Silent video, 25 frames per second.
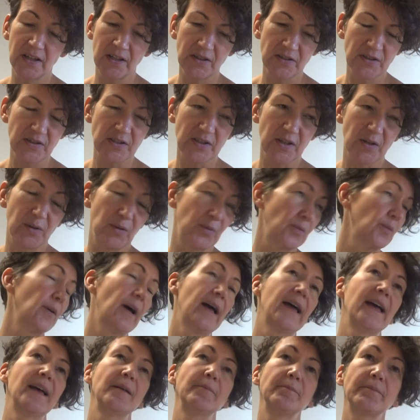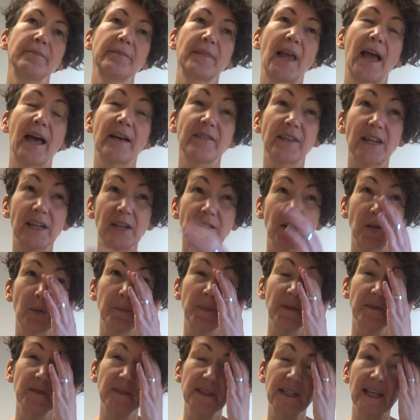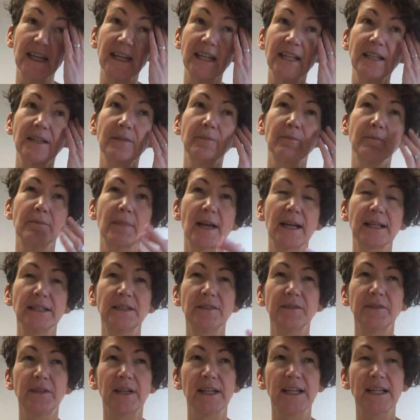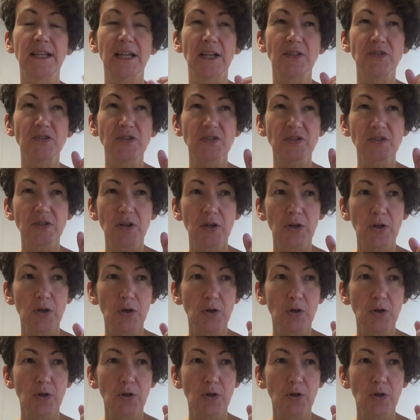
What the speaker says: So having a cup of tea mindfully and just